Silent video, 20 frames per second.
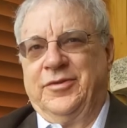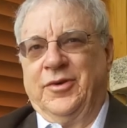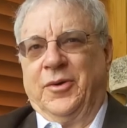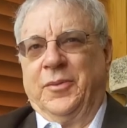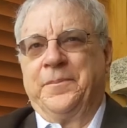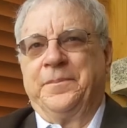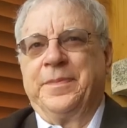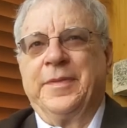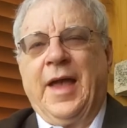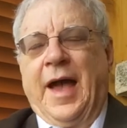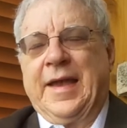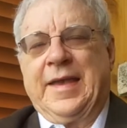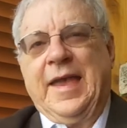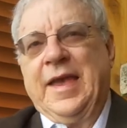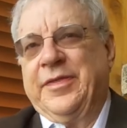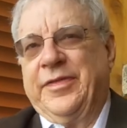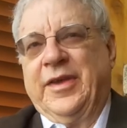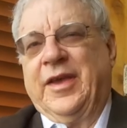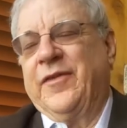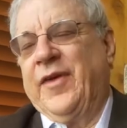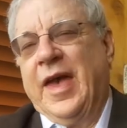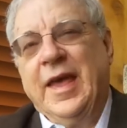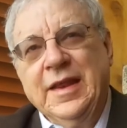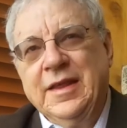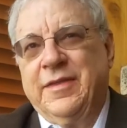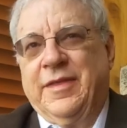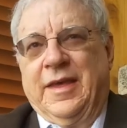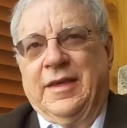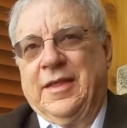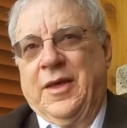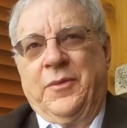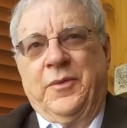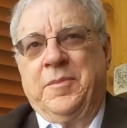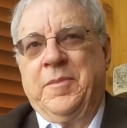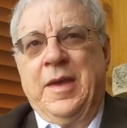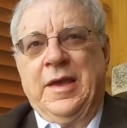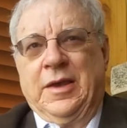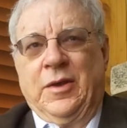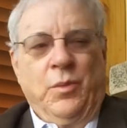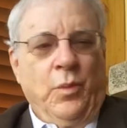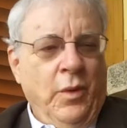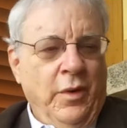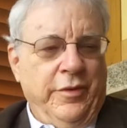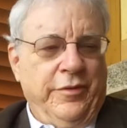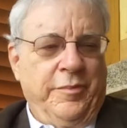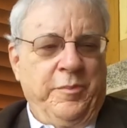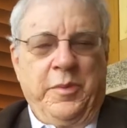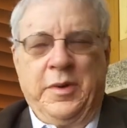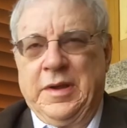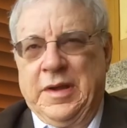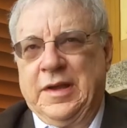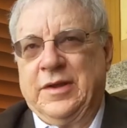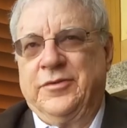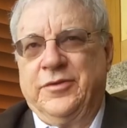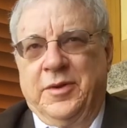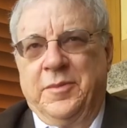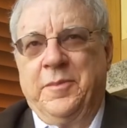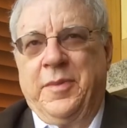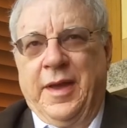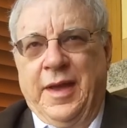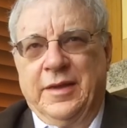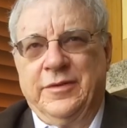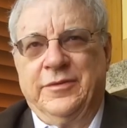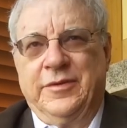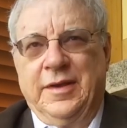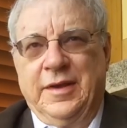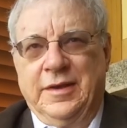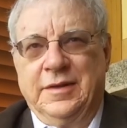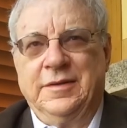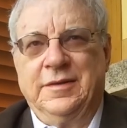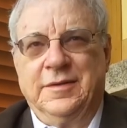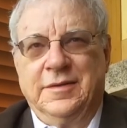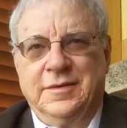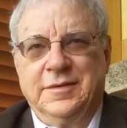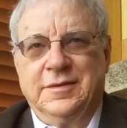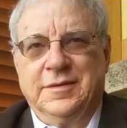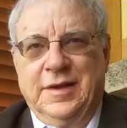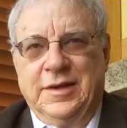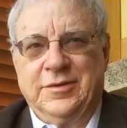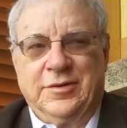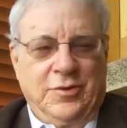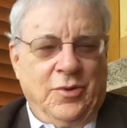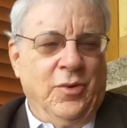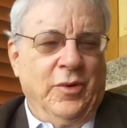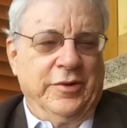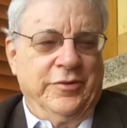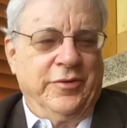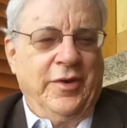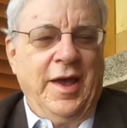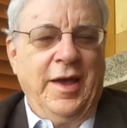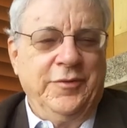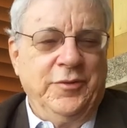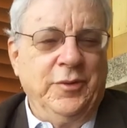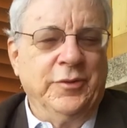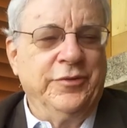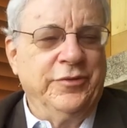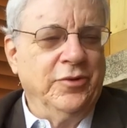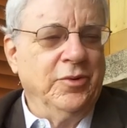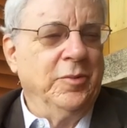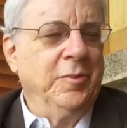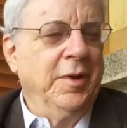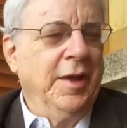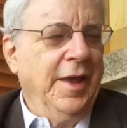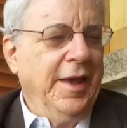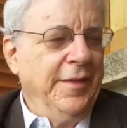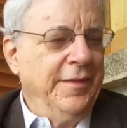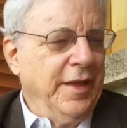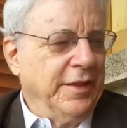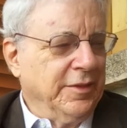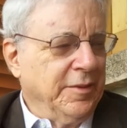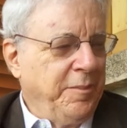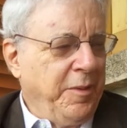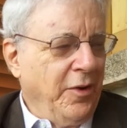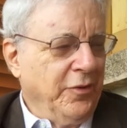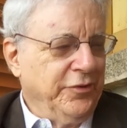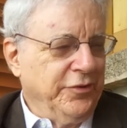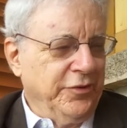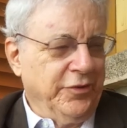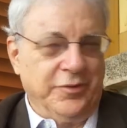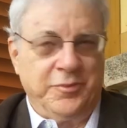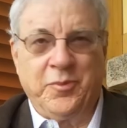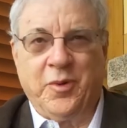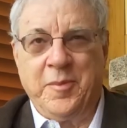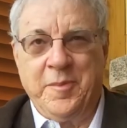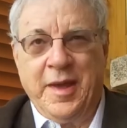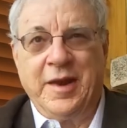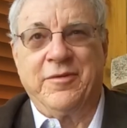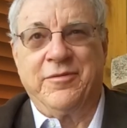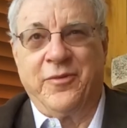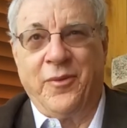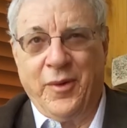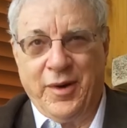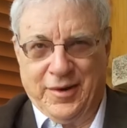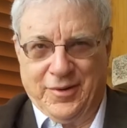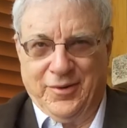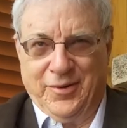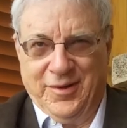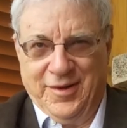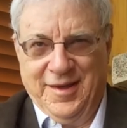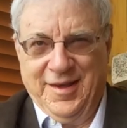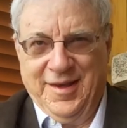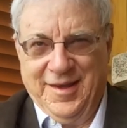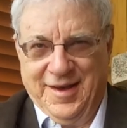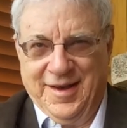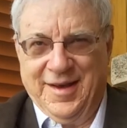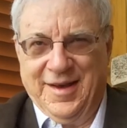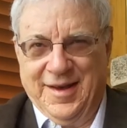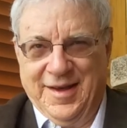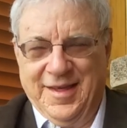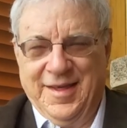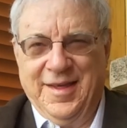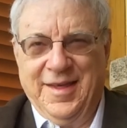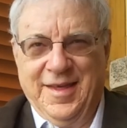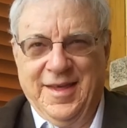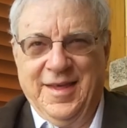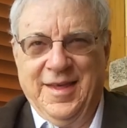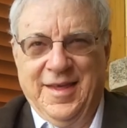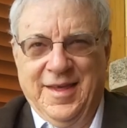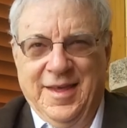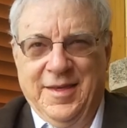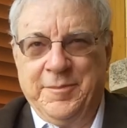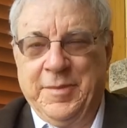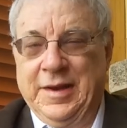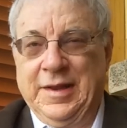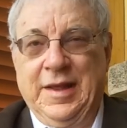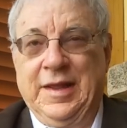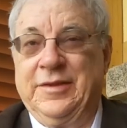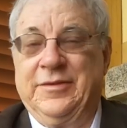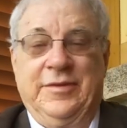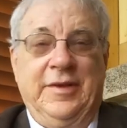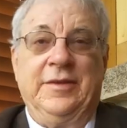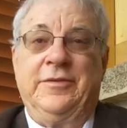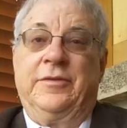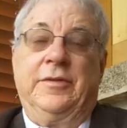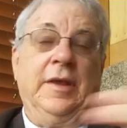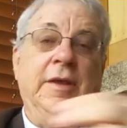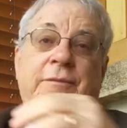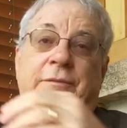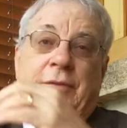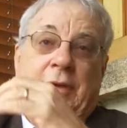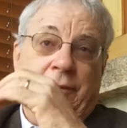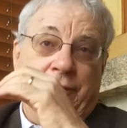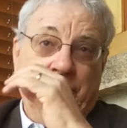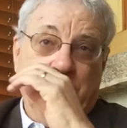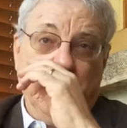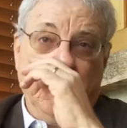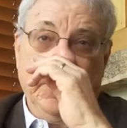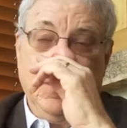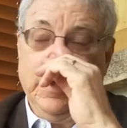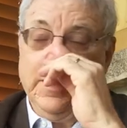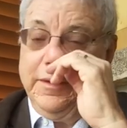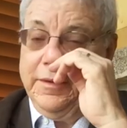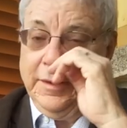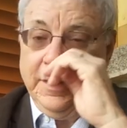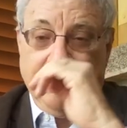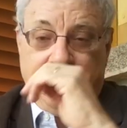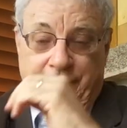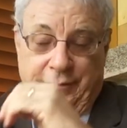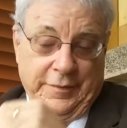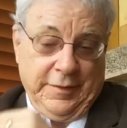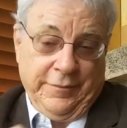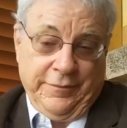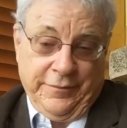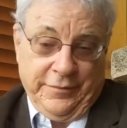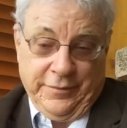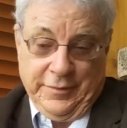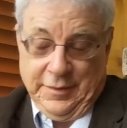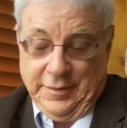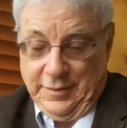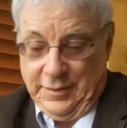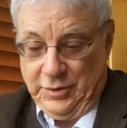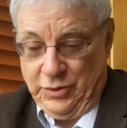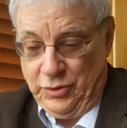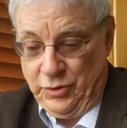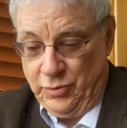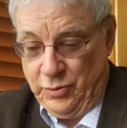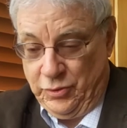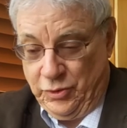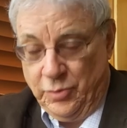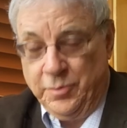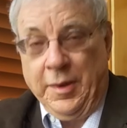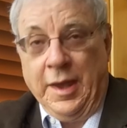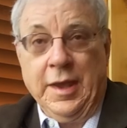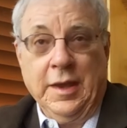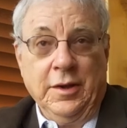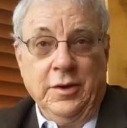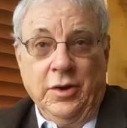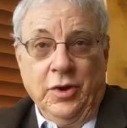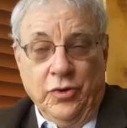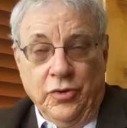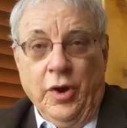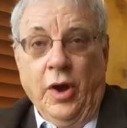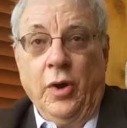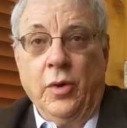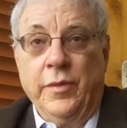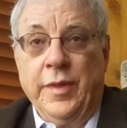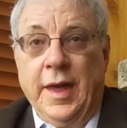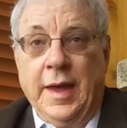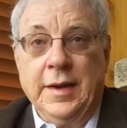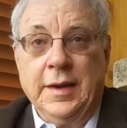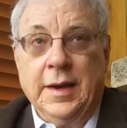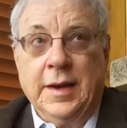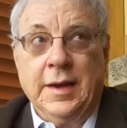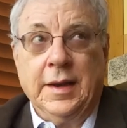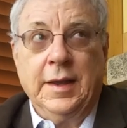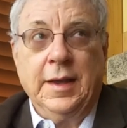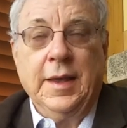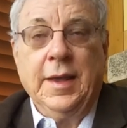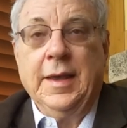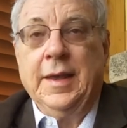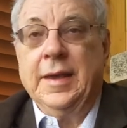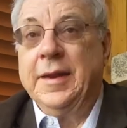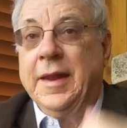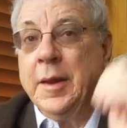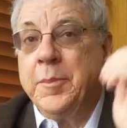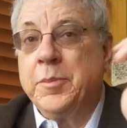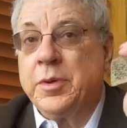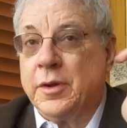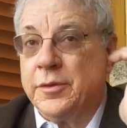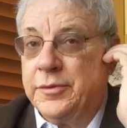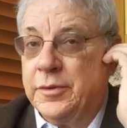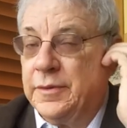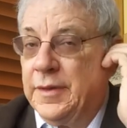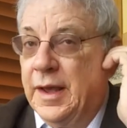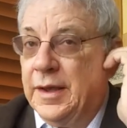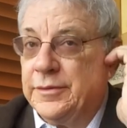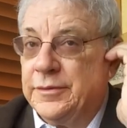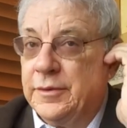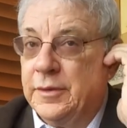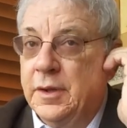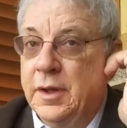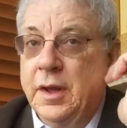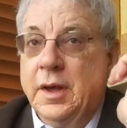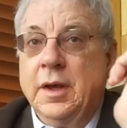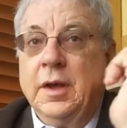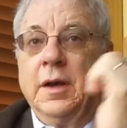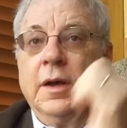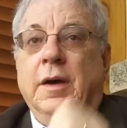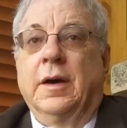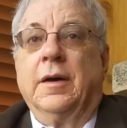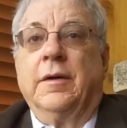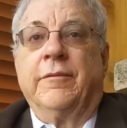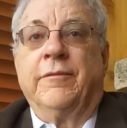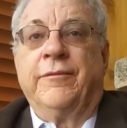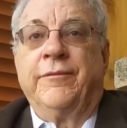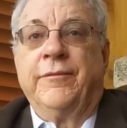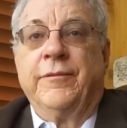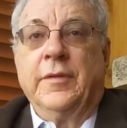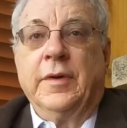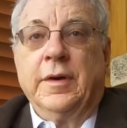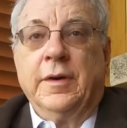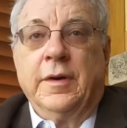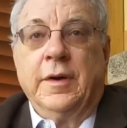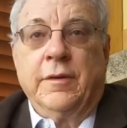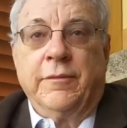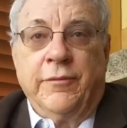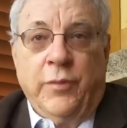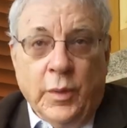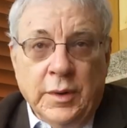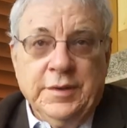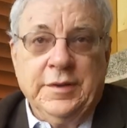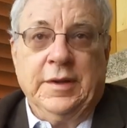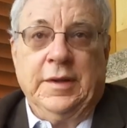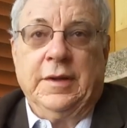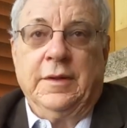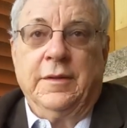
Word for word: So I can't think of anything that would make it worth bringing a chimpanzee mm-hmm. into mm-hmm. court. So I have to assume that the poster is more metaphorical. Uh, Definitely is. But it's it's if, if you if, if you you may know that uh, in April of 2014, uh, uh, uh,